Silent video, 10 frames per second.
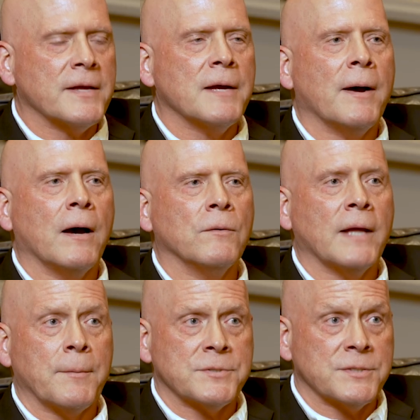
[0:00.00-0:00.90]
think about
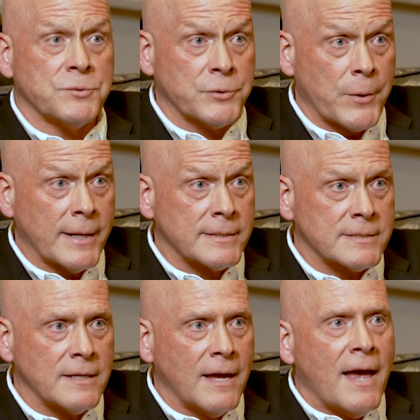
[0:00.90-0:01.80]
Lambertson
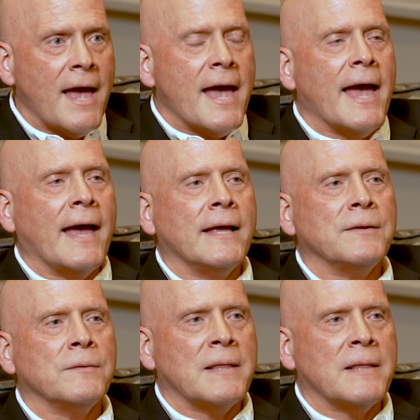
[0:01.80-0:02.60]
Truex, and